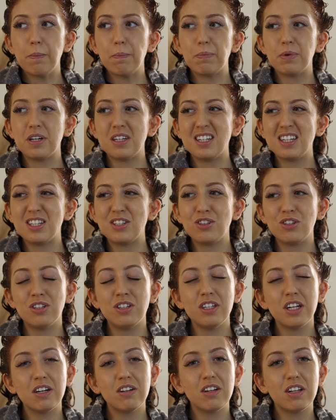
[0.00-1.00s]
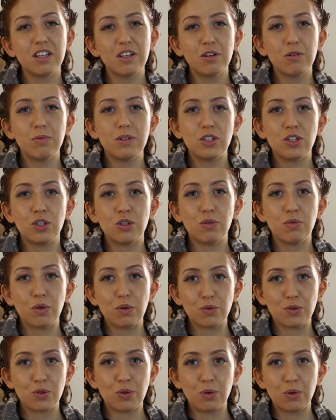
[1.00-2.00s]
but it turned out a little bit too
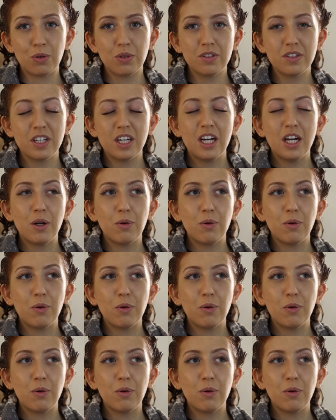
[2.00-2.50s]
rose gold,